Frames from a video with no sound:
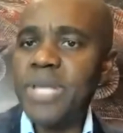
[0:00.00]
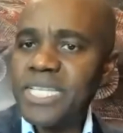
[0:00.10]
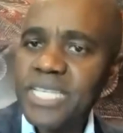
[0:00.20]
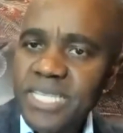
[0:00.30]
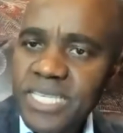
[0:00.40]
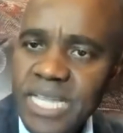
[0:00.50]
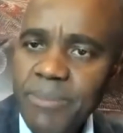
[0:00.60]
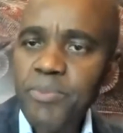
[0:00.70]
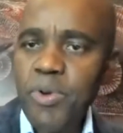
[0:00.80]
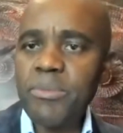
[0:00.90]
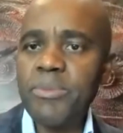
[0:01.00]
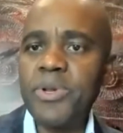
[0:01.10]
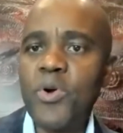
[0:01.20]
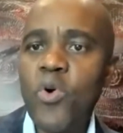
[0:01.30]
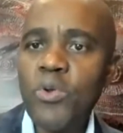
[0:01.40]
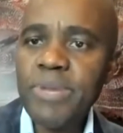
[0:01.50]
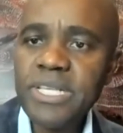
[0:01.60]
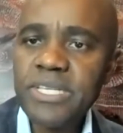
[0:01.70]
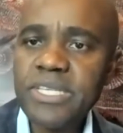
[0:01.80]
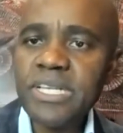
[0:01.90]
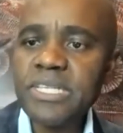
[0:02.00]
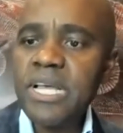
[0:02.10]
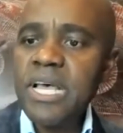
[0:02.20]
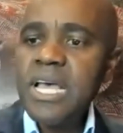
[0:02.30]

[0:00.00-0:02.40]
That's a systemic problem in our own businesses.